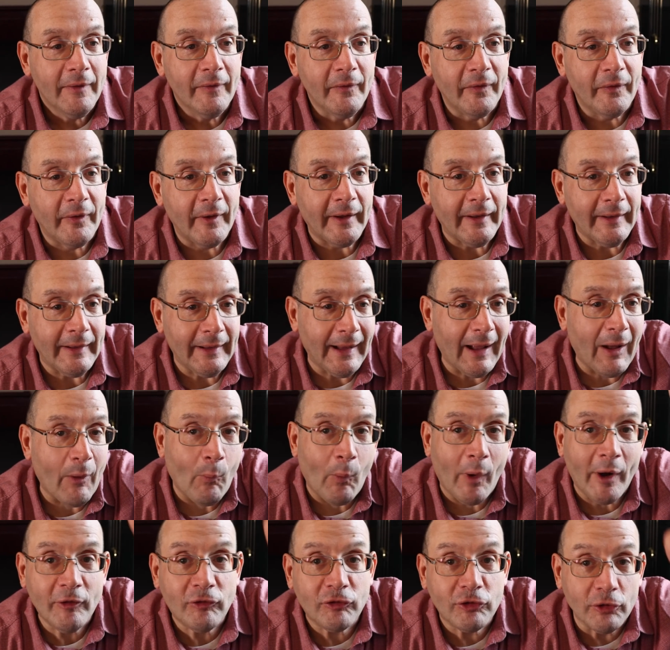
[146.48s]
that
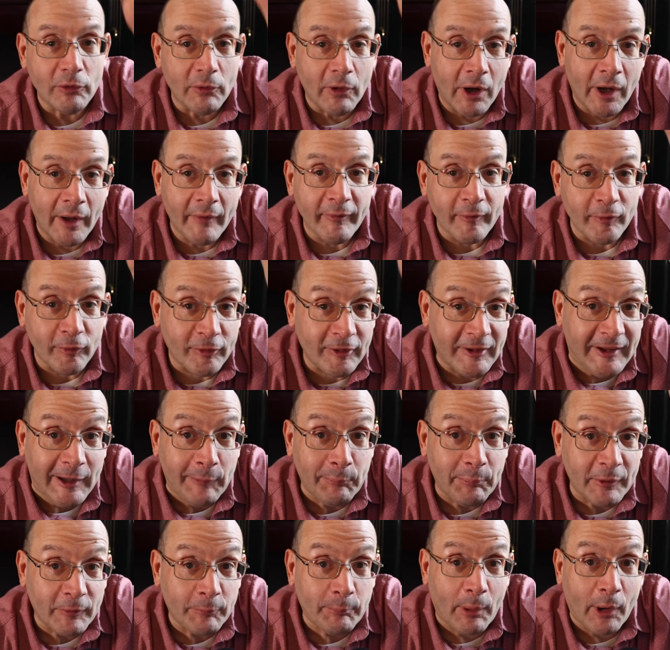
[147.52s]
once you're on the
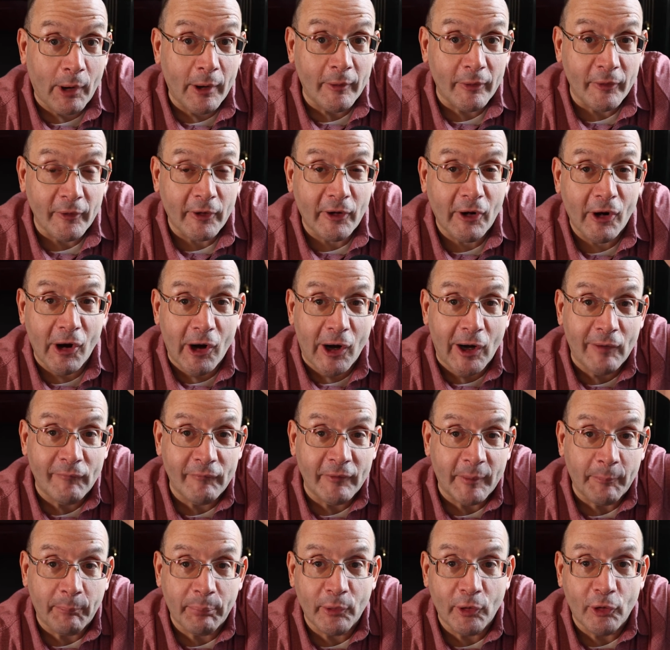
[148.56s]
steepest part of the curve
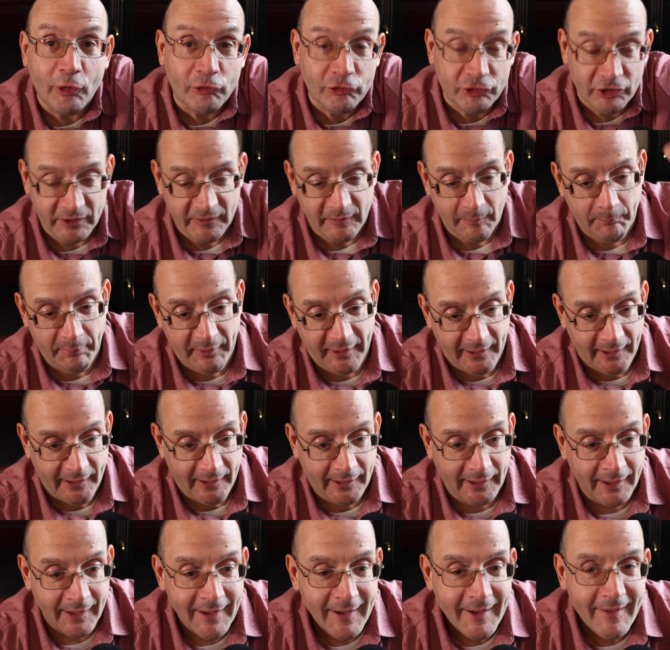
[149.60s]
and approaching the
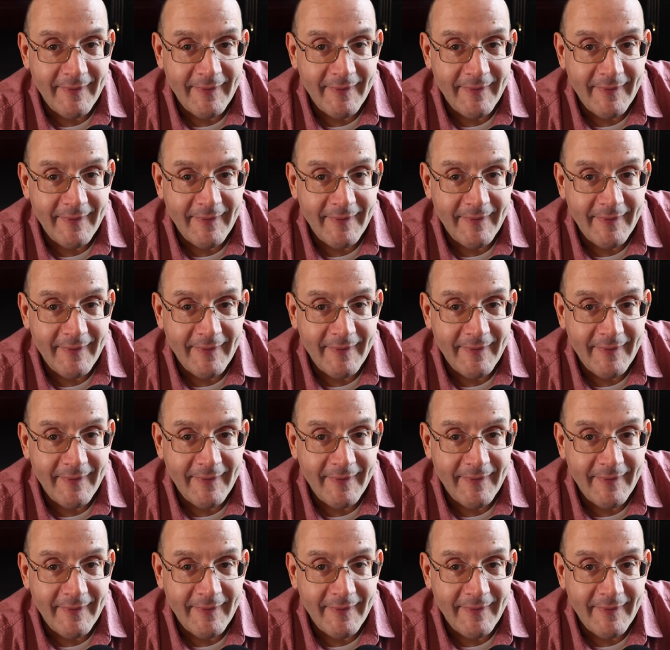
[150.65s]
peak,